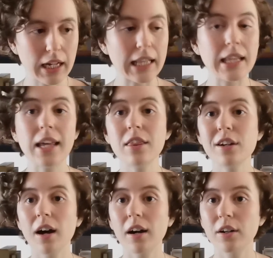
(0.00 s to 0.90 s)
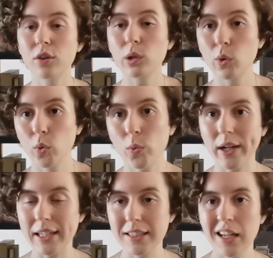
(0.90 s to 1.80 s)
And then there are the low
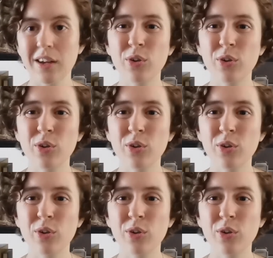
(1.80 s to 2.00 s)
whites,